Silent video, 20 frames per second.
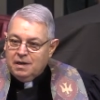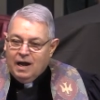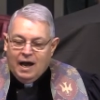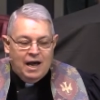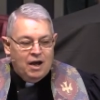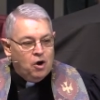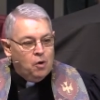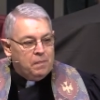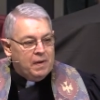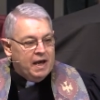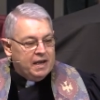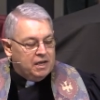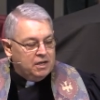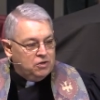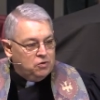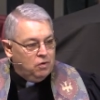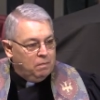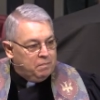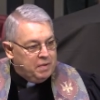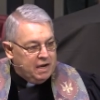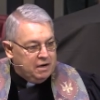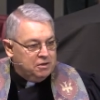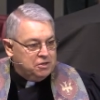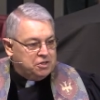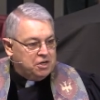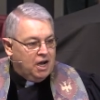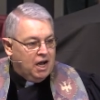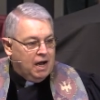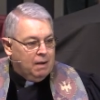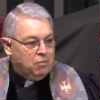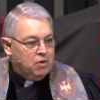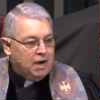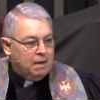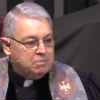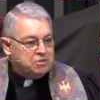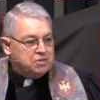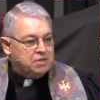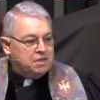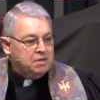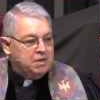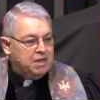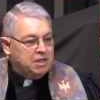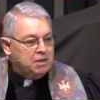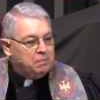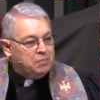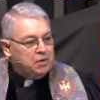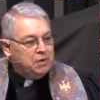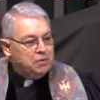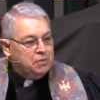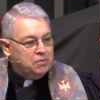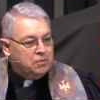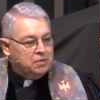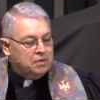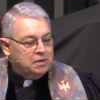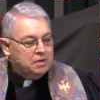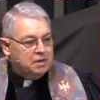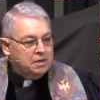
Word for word: I hope I can do a better job when I'm sitting in the pew